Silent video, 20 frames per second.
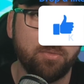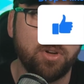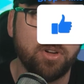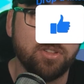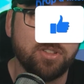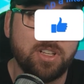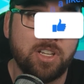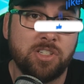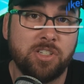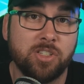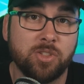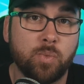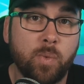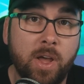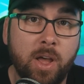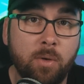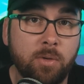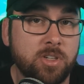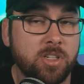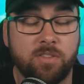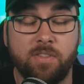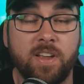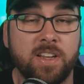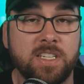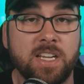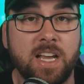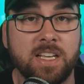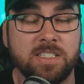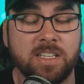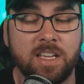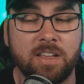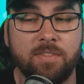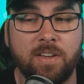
utilization as well, which is fantastic.